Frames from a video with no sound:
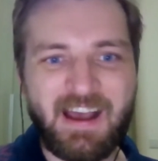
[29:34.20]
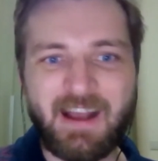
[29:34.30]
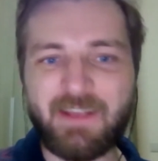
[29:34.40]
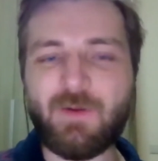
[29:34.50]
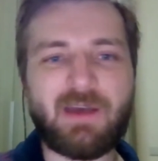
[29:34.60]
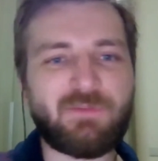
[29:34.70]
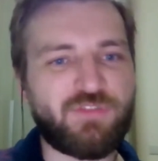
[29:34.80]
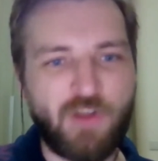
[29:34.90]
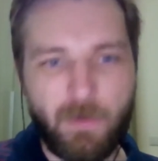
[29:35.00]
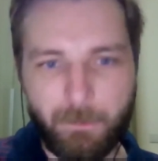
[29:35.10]
You have
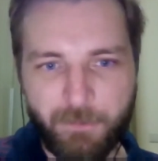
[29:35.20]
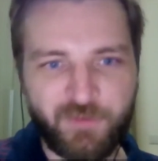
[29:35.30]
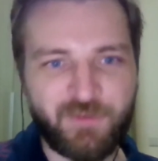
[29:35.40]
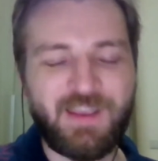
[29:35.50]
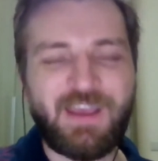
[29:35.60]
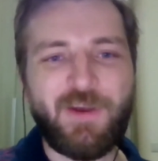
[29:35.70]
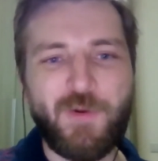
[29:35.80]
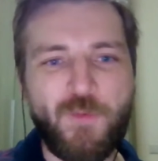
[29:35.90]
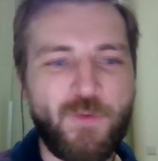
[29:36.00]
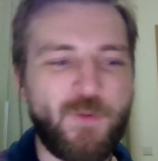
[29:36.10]
shops
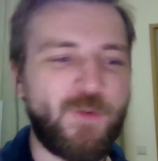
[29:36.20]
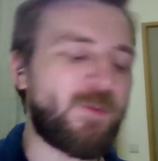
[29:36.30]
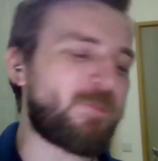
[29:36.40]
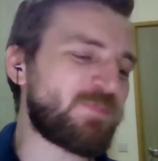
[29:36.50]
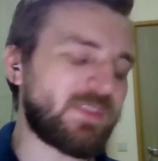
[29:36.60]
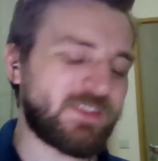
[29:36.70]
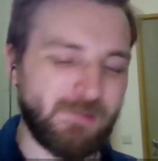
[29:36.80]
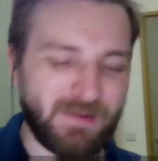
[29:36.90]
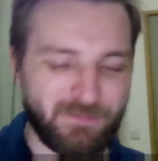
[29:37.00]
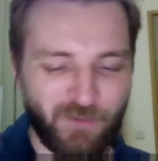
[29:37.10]
who,
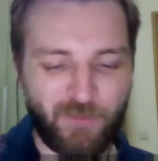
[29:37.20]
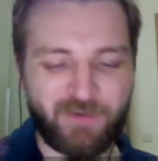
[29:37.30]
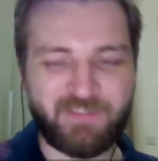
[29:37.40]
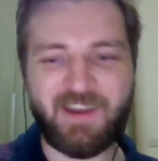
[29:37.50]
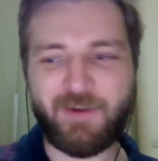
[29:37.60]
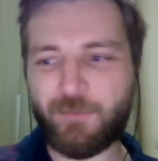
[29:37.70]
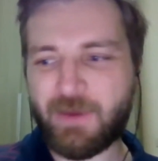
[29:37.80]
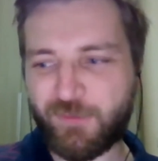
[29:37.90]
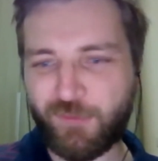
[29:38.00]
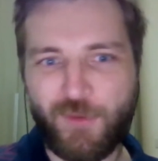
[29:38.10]
during the lockdown,
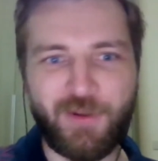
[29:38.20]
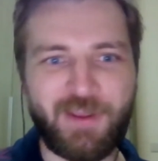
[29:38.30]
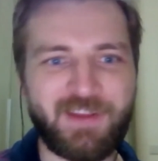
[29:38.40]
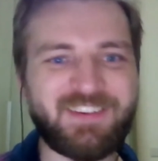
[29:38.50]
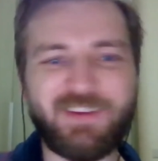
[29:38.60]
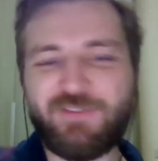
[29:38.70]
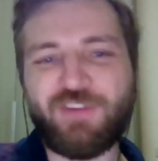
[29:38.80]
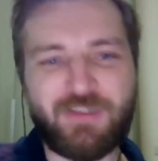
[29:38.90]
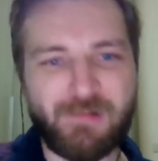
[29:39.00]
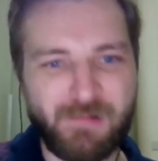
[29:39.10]
we saw it,
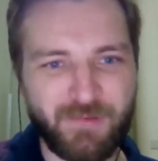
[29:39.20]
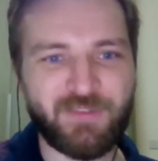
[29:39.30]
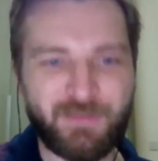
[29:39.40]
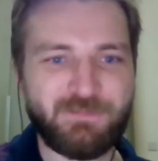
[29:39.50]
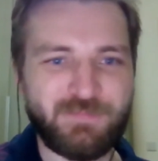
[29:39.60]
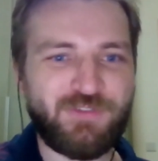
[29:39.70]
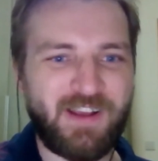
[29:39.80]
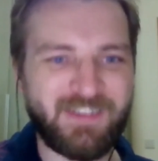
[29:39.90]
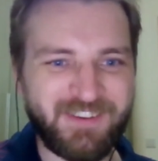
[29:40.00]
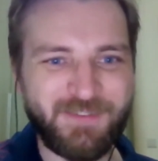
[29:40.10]
shutters
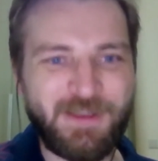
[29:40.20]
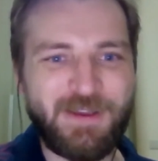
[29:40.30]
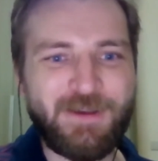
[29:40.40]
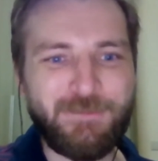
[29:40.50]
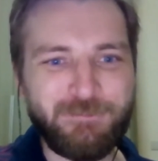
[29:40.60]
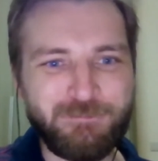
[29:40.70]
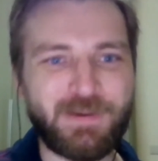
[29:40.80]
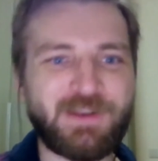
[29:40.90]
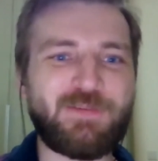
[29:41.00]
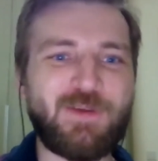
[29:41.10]
shut,
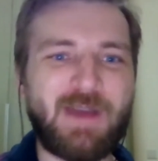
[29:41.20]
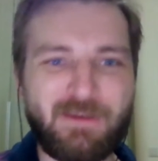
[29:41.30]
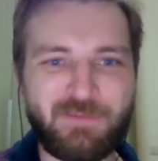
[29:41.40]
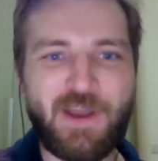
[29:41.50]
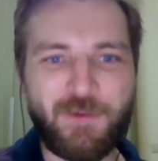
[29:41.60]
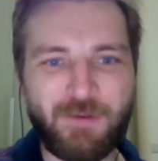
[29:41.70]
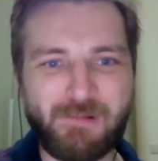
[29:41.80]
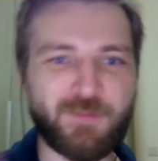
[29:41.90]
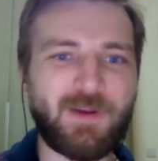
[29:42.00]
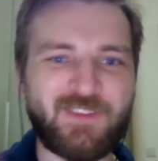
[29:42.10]
but if you have the
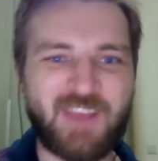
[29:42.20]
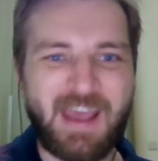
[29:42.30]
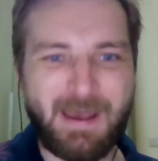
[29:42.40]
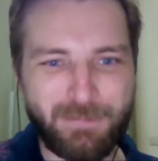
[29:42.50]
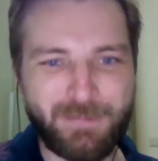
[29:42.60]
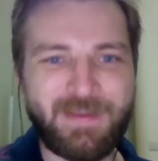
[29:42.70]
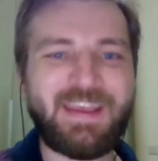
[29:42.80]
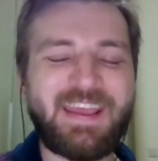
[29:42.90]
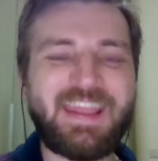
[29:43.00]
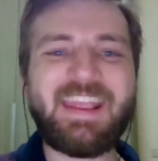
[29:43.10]
owner's WhatsApp,
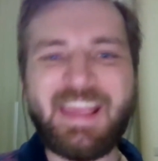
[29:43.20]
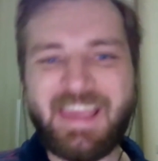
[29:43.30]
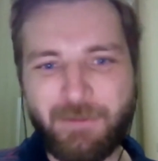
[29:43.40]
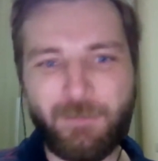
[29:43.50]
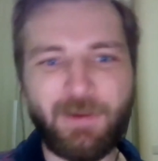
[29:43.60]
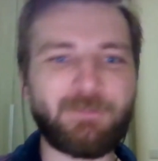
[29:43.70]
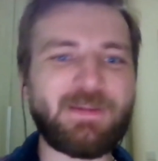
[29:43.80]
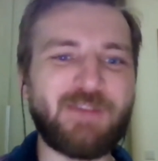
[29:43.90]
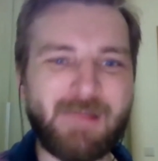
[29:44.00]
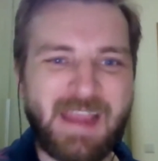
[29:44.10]
he will
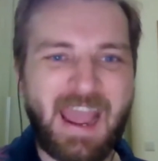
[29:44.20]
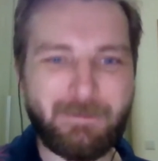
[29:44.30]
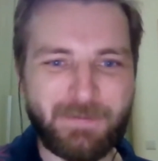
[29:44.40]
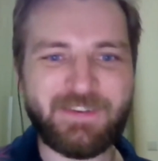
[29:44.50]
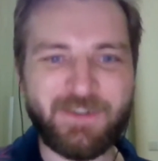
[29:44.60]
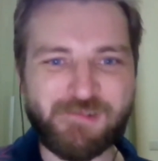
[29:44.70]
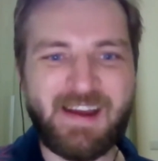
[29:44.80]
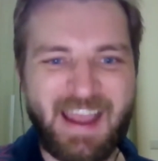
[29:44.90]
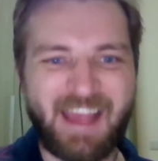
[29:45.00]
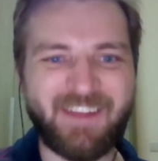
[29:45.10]
be very happy to
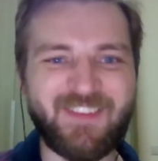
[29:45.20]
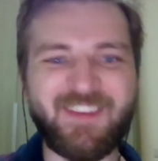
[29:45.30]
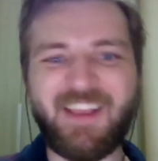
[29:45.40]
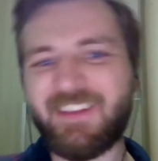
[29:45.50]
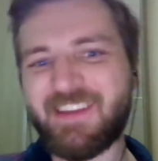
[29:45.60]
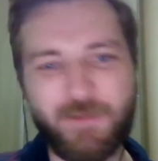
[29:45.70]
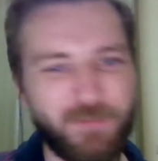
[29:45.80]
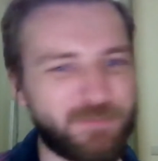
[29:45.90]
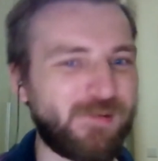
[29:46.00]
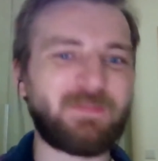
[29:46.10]
try and sell
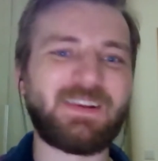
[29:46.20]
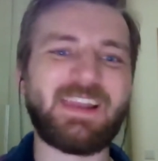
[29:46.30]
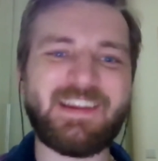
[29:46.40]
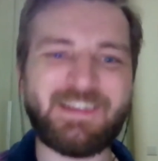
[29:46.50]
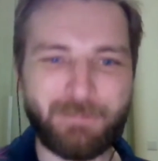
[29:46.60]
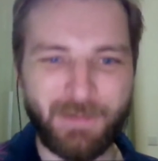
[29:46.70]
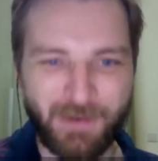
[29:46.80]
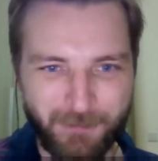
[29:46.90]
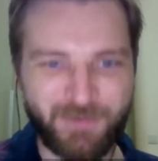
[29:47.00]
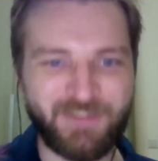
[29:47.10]
you from light
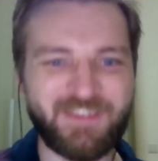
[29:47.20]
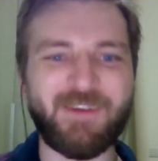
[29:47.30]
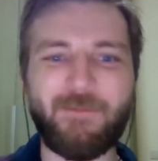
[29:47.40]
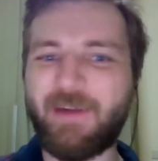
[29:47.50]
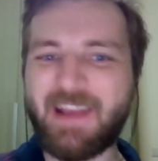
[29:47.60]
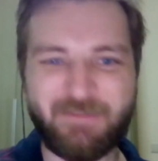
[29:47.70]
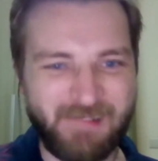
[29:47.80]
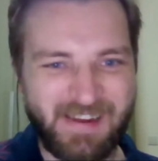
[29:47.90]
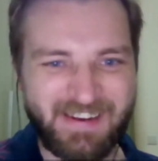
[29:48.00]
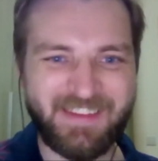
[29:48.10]
bulbs to
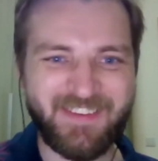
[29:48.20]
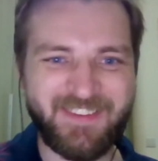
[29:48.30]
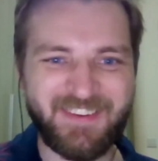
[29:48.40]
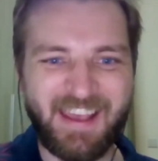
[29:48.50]
whatever it is.